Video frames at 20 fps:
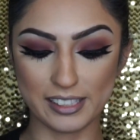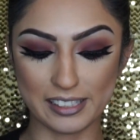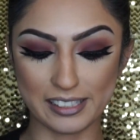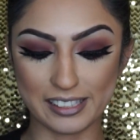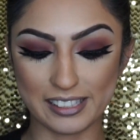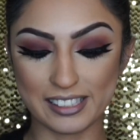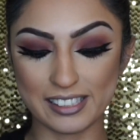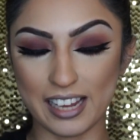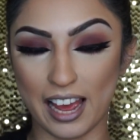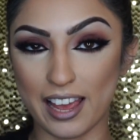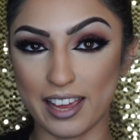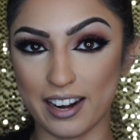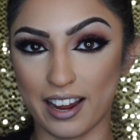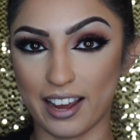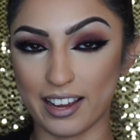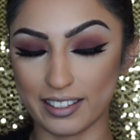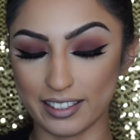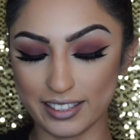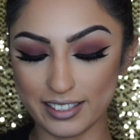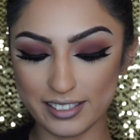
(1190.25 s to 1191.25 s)
This is Staten
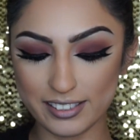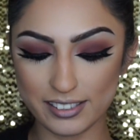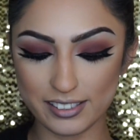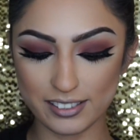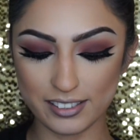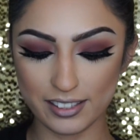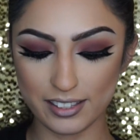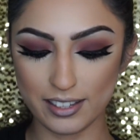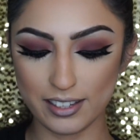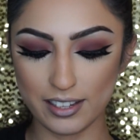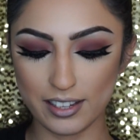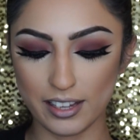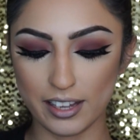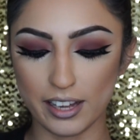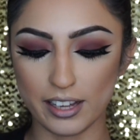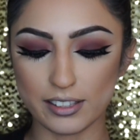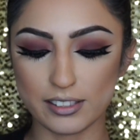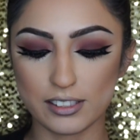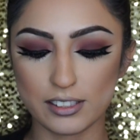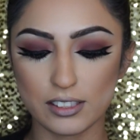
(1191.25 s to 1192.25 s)
Island.
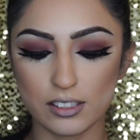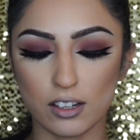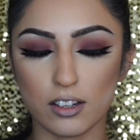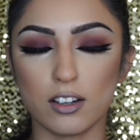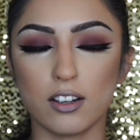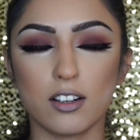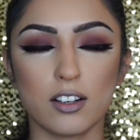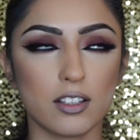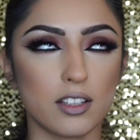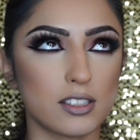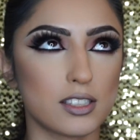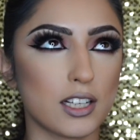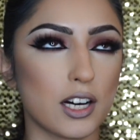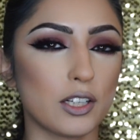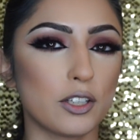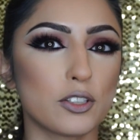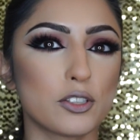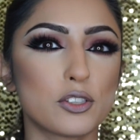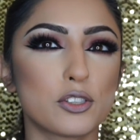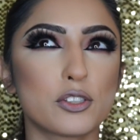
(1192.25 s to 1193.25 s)
It's, oh, this
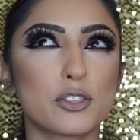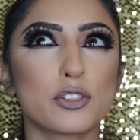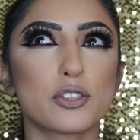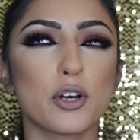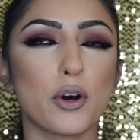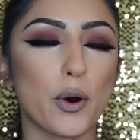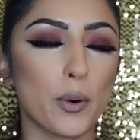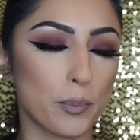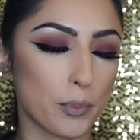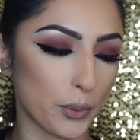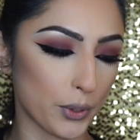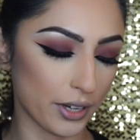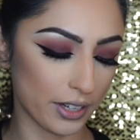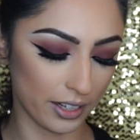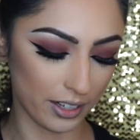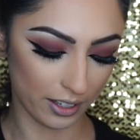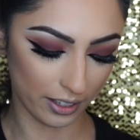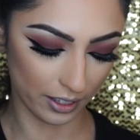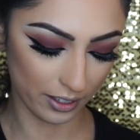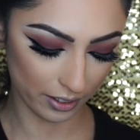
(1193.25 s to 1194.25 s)
color is so
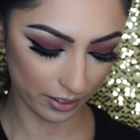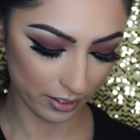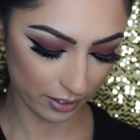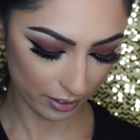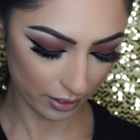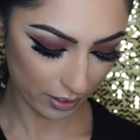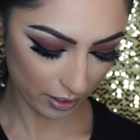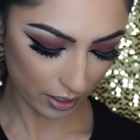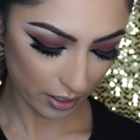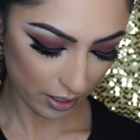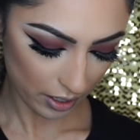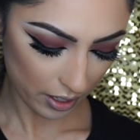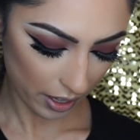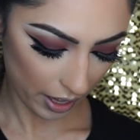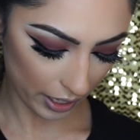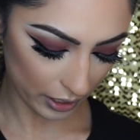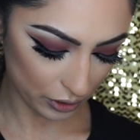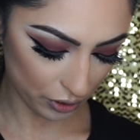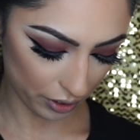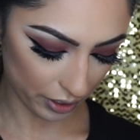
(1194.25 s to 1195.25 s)
pretty.
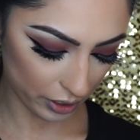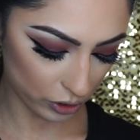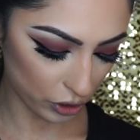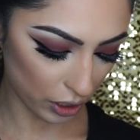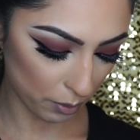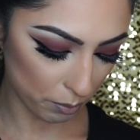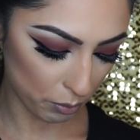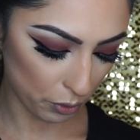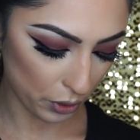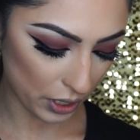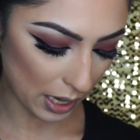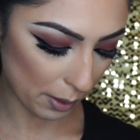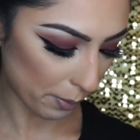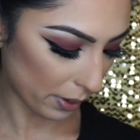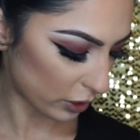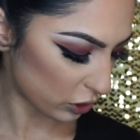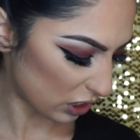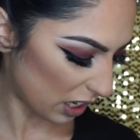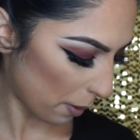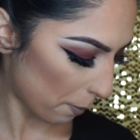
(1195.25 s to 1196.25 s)
I saw Gen Beauty. I'm
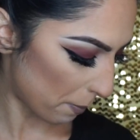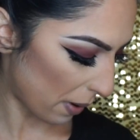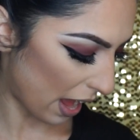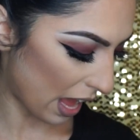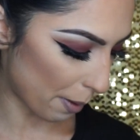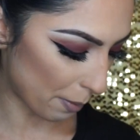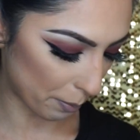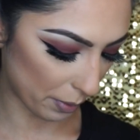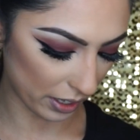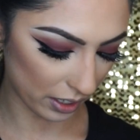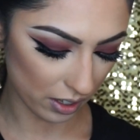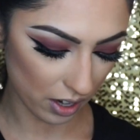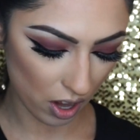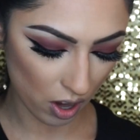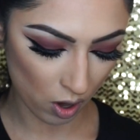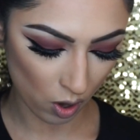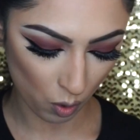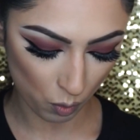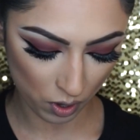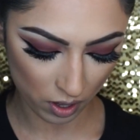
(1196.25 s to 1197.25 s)
like, should I buy it? I'm like,
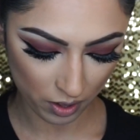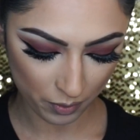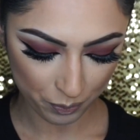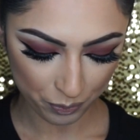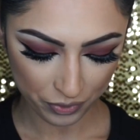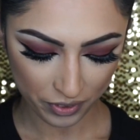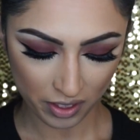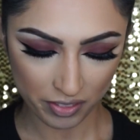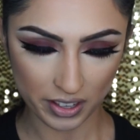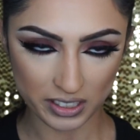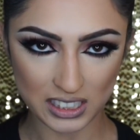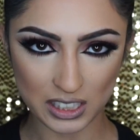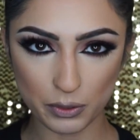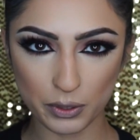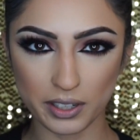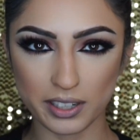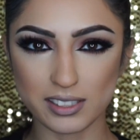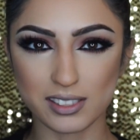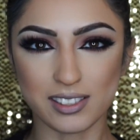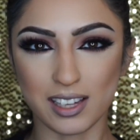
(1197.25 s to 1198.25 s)
no. They said they were
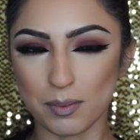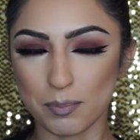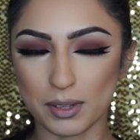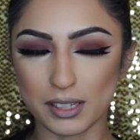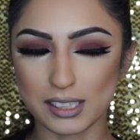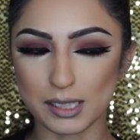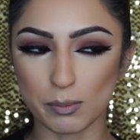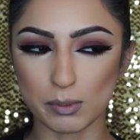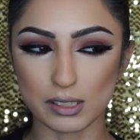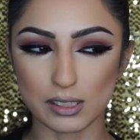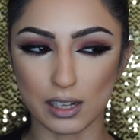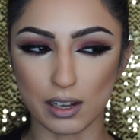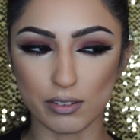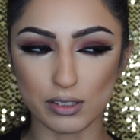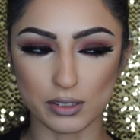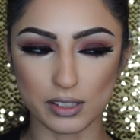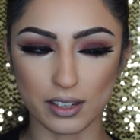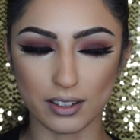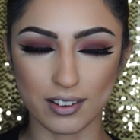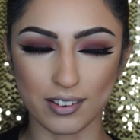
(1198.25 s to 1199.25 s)
going to send me some stuff.
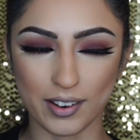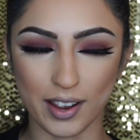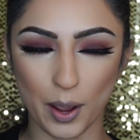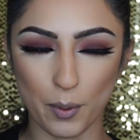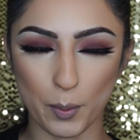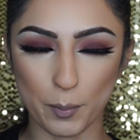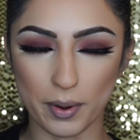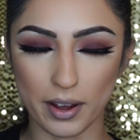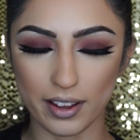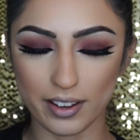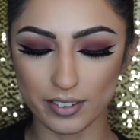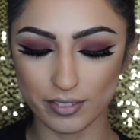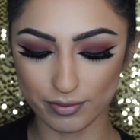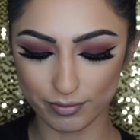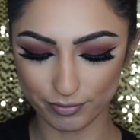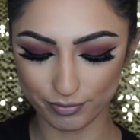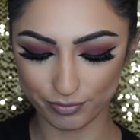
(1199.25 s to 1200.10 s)
So I was like, okay, I won't buy it.